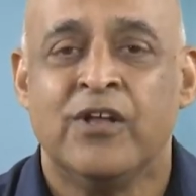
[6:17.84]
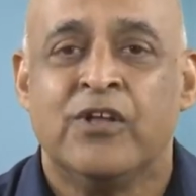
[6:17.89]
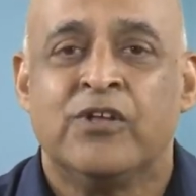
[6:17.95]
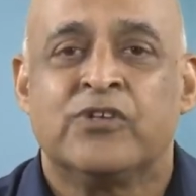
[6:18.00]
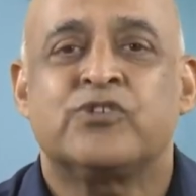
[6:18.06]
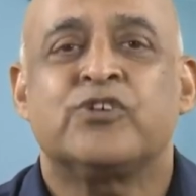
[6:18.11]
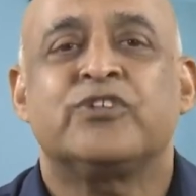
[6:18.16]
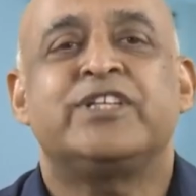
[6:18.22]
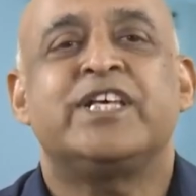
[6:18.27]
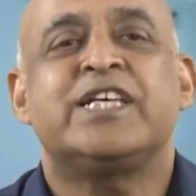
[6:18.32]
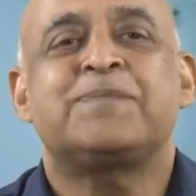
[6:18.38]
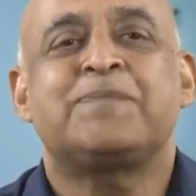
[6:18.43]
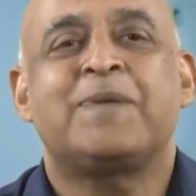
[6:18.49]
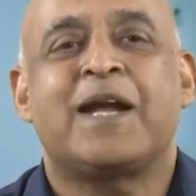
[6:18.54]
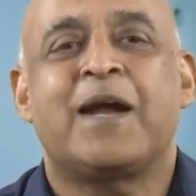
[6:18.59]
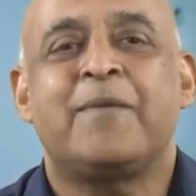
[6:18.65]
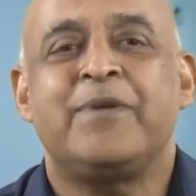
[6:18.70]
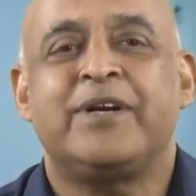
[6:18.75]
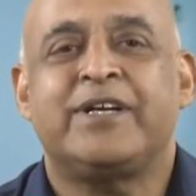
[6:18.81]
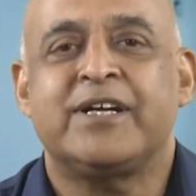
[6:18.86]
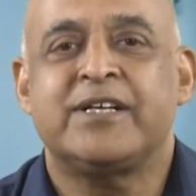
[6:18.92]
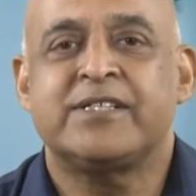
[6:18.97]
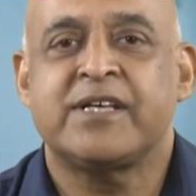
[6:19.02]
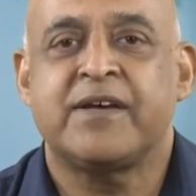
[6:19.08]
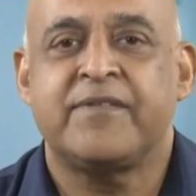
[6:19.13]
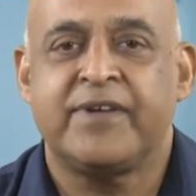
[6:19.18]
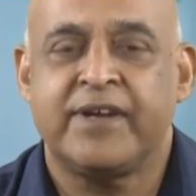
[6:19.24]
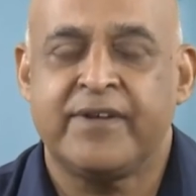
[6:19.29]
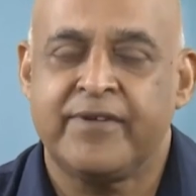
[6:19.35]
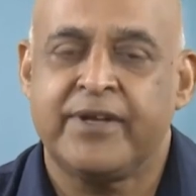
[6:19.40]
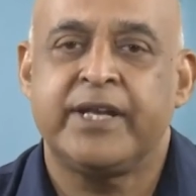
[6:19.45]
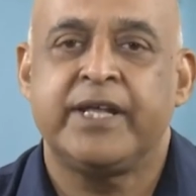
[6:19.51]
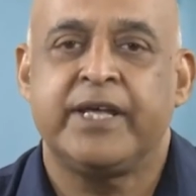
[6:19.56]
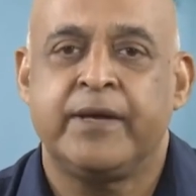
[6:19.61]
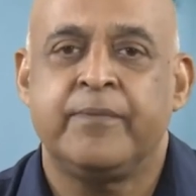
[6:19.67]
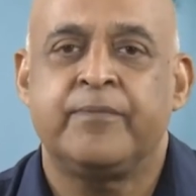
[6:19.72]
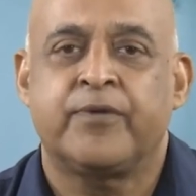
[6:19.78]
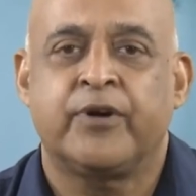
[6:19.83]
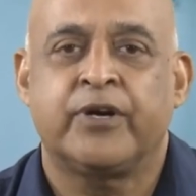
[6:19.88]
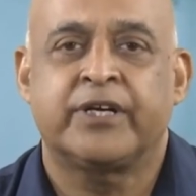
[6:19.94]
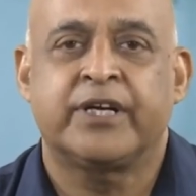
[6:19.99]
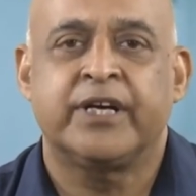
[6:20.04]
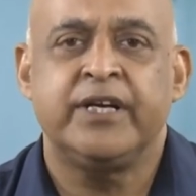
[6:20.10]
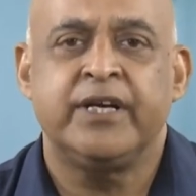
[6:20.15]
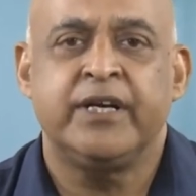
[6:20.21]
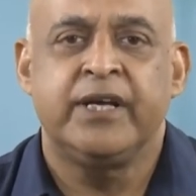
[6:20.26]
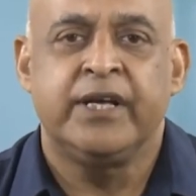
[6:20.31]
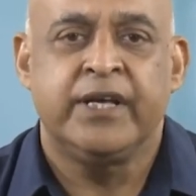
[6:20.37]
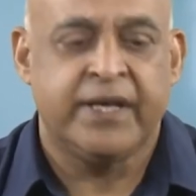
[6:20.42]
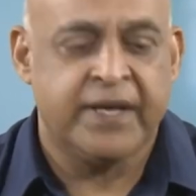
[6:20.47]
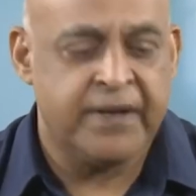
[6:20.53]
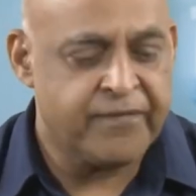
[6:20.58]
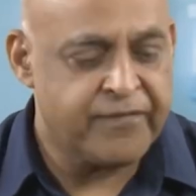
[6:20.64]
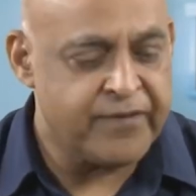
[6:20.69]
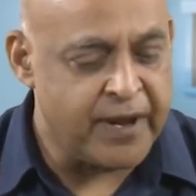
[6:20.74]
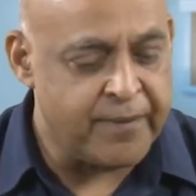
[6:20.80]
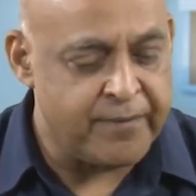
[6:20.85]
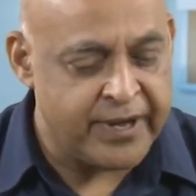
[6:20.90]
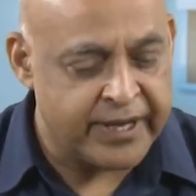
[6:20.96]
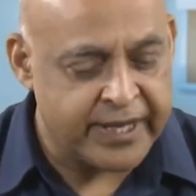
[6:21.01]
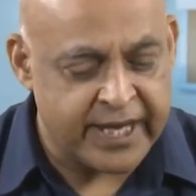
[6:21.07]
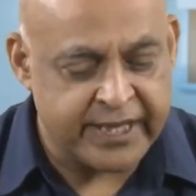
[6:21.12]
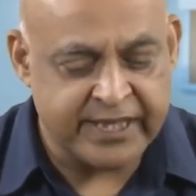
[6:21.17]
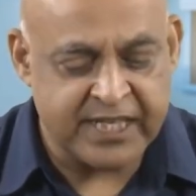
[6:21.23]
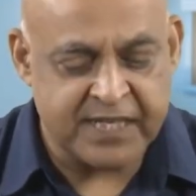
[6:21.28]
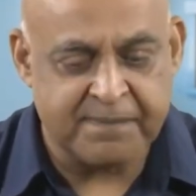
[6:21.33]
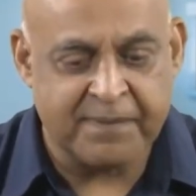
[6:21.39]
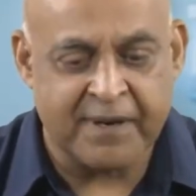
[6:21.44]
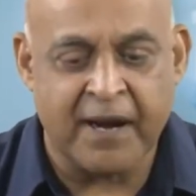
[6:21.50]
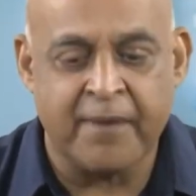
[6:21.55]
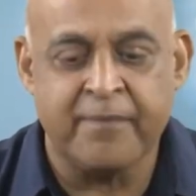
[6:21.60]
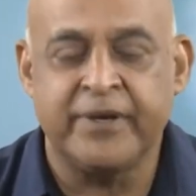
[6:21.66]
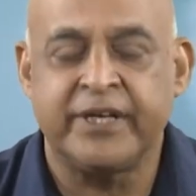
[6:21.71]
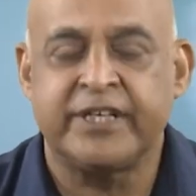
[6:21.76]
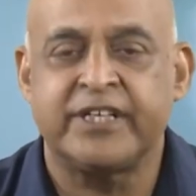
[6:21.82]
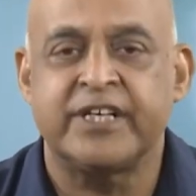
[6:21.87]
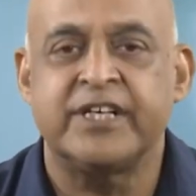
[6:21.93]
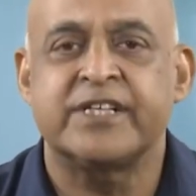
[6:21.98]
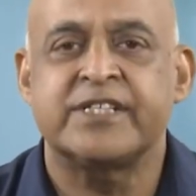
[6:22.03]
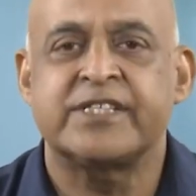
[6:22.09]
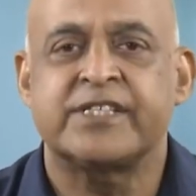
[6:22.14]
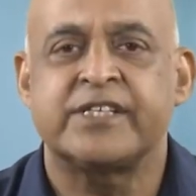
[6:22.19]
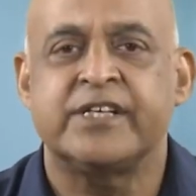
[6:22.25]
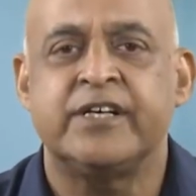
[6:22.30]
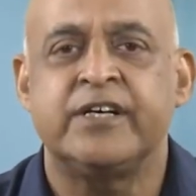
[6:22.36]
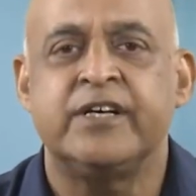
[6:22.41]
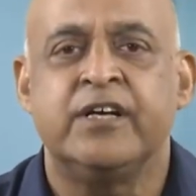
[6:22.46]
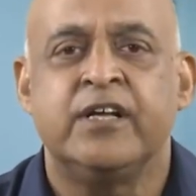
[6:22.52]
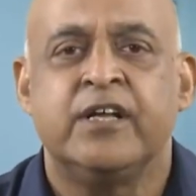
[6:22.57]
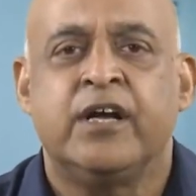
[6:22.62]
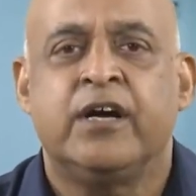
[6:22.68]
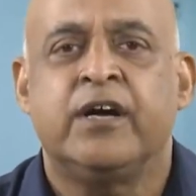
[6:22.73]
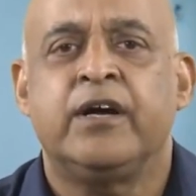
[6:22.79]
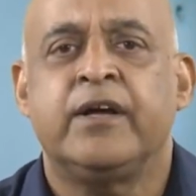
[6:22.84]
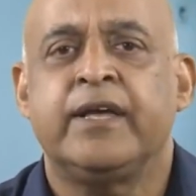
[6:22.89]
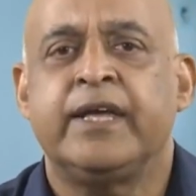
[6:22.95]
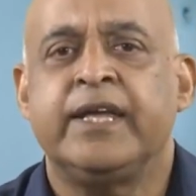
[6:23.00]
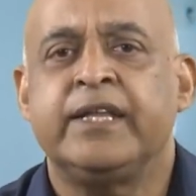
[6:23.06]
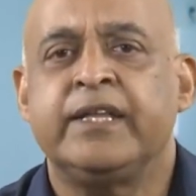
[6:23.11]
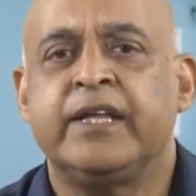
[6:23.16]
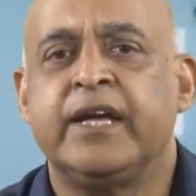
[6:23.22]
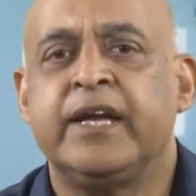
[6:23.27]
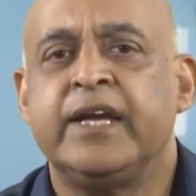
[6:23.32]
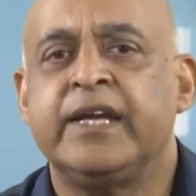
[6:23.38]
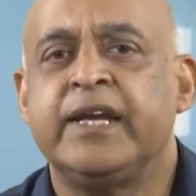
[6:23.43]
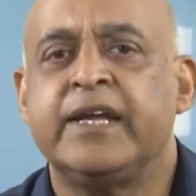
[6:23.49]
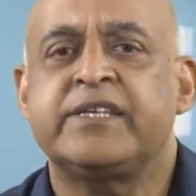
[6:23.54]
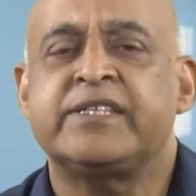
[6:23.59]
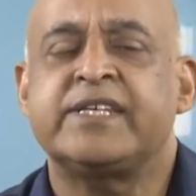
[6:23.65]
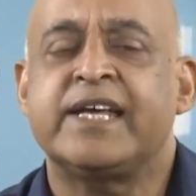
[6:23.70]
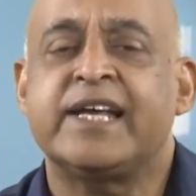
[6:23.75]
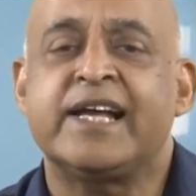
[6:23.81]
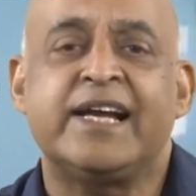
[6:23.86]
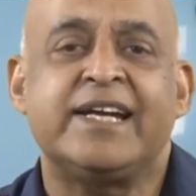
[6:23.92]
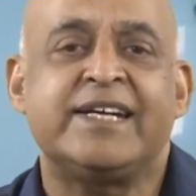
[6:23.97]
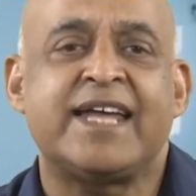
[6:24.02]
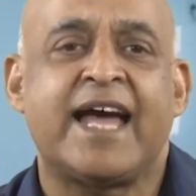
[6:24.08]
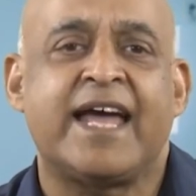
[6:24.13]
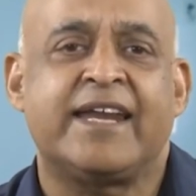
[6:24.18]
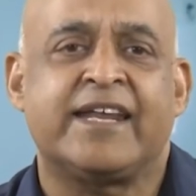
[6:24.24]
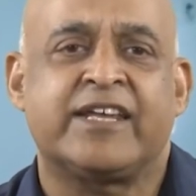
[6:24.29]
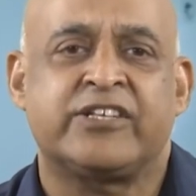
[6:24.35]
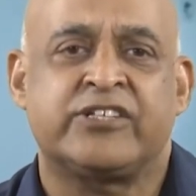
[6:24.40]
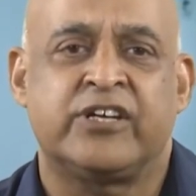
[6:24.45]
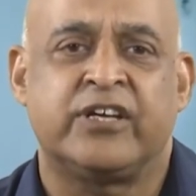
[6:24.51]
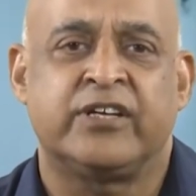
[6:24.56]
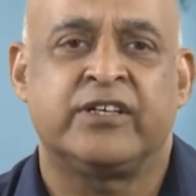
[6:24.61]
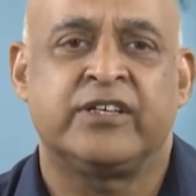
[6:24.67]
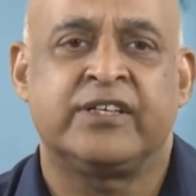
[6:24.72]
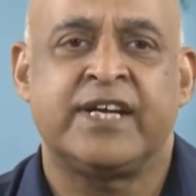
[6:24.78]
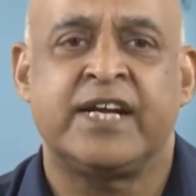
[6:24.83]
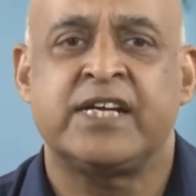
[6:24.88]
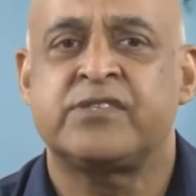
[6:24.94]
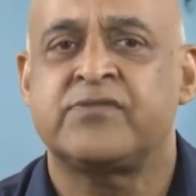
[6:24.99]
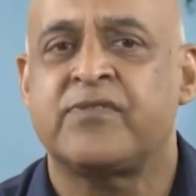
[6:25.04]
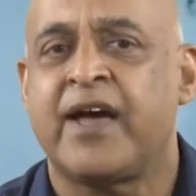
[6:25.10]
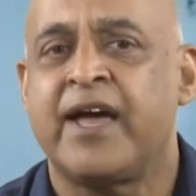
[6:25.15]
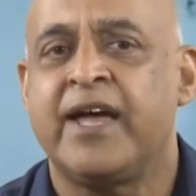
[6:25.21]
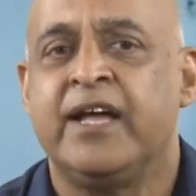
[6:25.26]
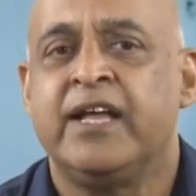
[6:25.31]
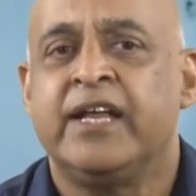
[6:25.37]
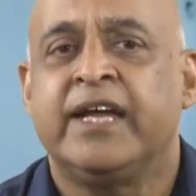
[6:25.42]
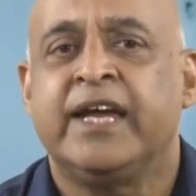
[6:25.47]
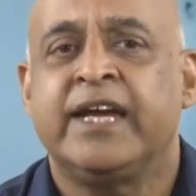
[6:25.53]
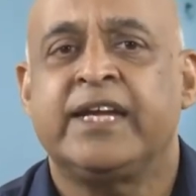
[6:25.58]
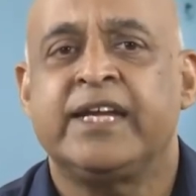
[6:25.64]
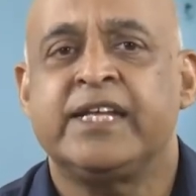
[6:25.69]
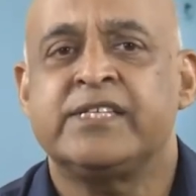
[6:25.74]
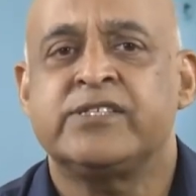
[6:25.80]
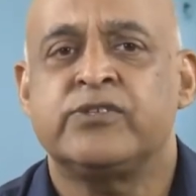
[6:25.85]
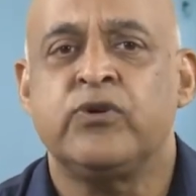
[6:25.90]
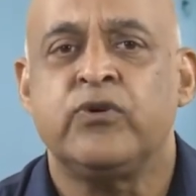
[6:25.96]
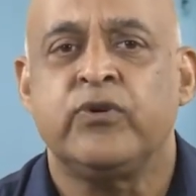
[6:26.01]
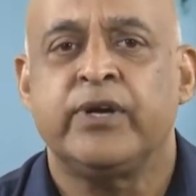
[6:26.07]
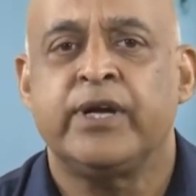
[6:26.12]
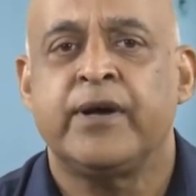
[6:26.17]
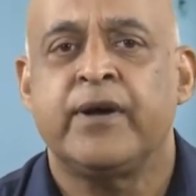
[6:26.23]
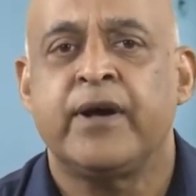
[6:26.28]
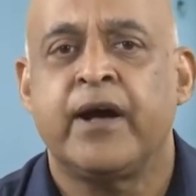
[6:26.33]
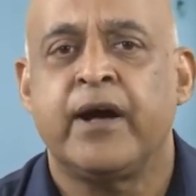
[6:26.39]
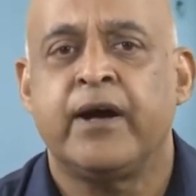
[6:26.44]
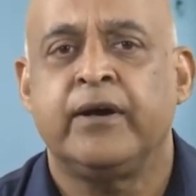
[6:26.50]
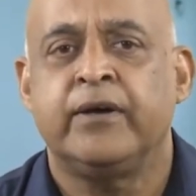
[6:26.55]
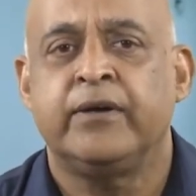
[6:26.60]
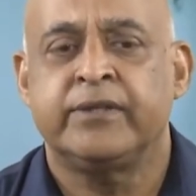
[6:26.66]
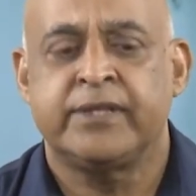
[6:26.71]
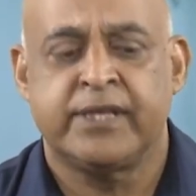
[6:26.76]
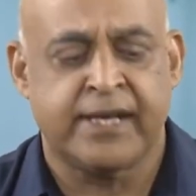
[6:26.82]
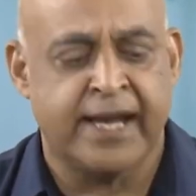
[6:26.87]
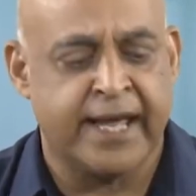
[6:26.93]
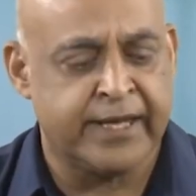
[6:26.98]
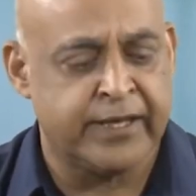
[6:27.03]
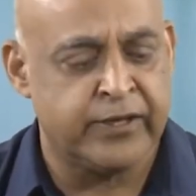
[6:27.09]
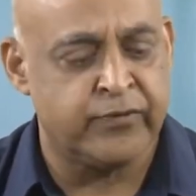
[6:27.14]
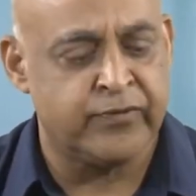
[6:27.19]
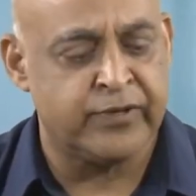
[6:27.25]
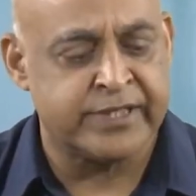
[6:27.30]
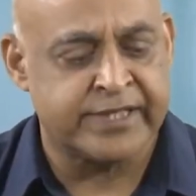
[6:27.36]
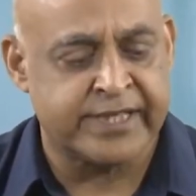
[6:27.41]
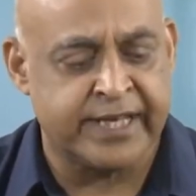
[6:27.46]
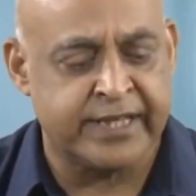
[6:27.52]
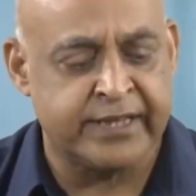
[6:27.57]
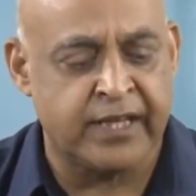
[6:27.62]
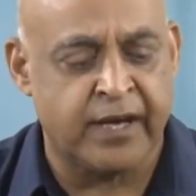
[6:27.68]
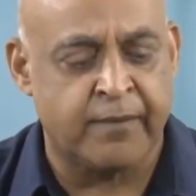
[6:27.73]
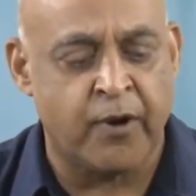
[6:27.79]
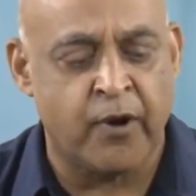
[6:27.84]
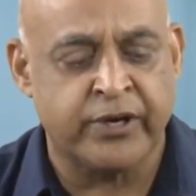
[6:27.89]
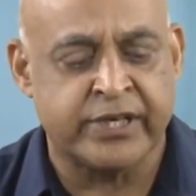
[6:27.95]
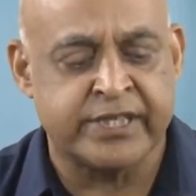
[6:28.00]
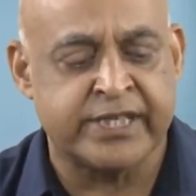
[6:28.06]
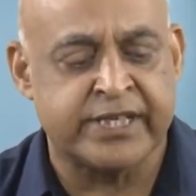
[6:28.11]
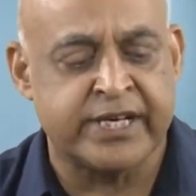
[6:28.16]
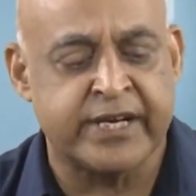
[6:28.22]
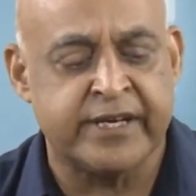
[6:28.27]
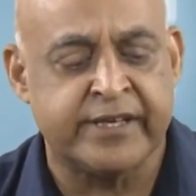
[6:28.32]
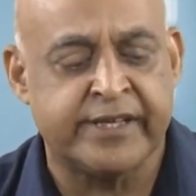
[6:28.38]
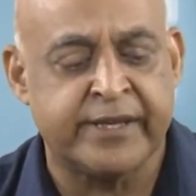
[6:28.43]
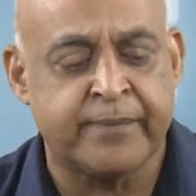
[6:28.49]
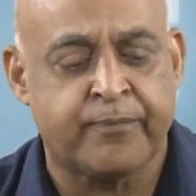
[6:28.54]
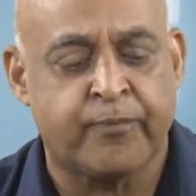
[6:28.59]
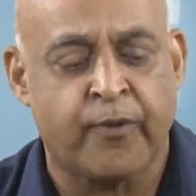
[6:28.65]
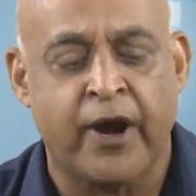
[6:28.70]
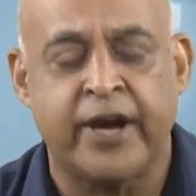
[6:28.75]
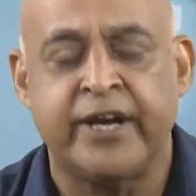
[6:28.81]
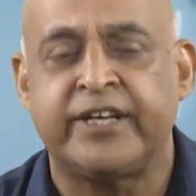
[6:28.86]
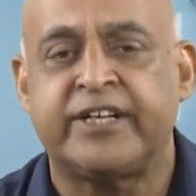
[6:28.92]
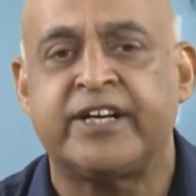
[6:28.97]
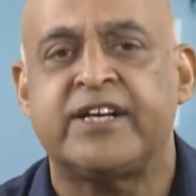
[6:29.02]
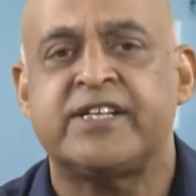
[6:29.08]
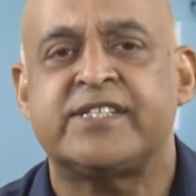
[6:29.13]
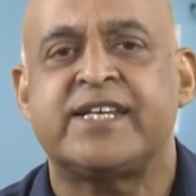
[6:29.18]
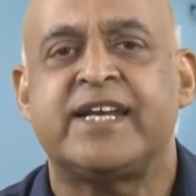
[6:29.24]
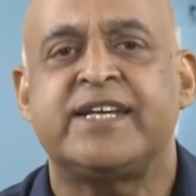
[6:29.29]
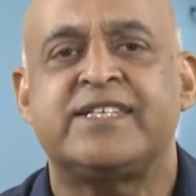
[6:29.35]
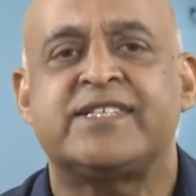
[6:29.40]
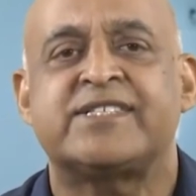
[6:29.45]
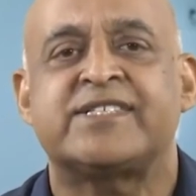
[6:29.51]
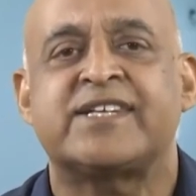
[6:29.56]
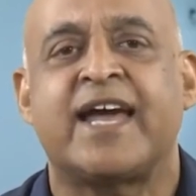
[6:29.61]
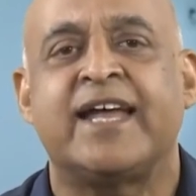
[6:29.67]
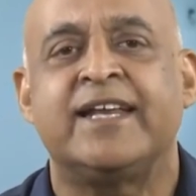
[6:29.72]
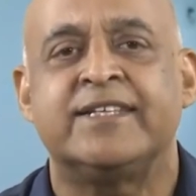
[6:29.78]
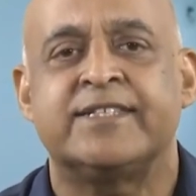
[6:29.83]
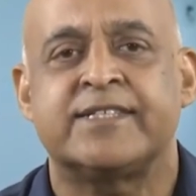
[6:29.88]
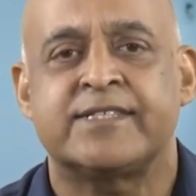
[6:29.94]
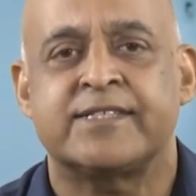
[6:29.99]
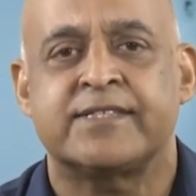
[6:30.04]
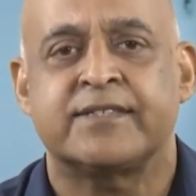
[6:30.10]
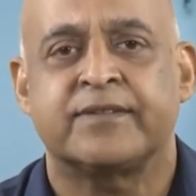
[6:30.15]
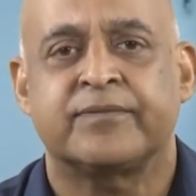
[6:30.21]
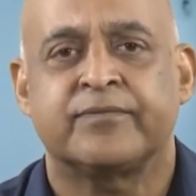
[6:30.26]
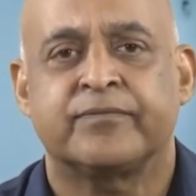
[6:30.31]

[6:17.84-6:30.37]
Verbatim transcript: So, these parameters are very very important. If we are making these parameters uh, uh, in, in a single direction, that is why it is no, uh, uh, like you will see in the above, it is written the pointers and styles.